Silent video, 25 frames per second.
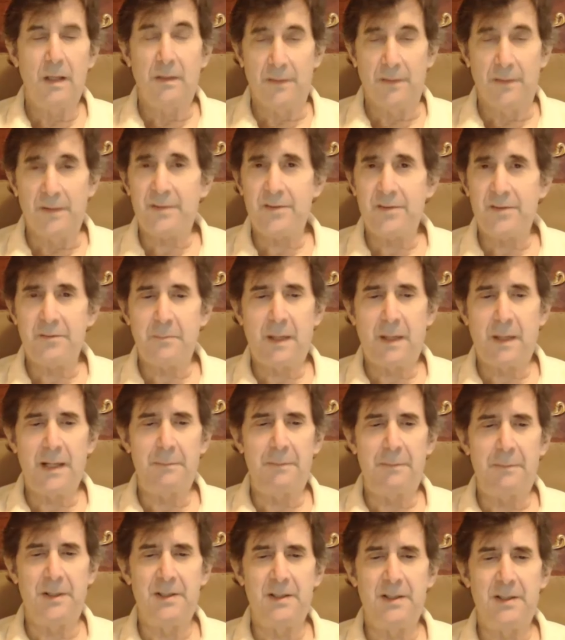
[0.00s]
this is my
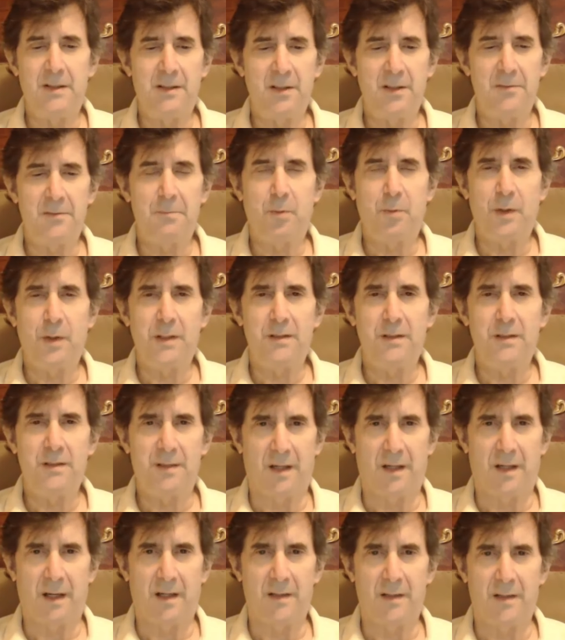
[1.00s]
opinion at this point in
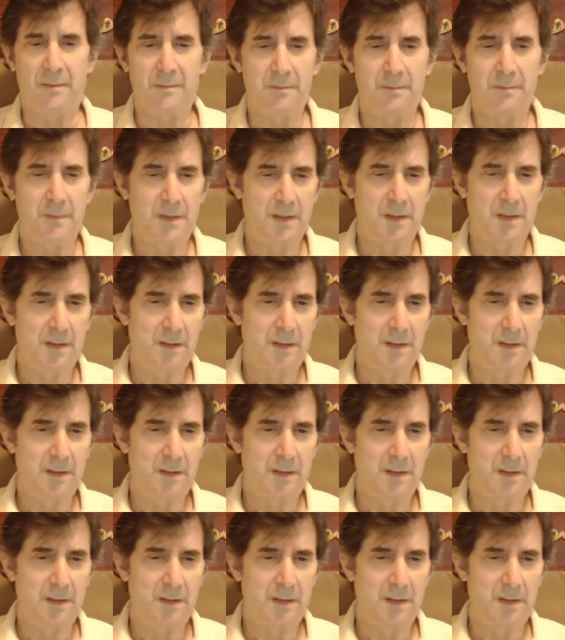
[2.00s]
time.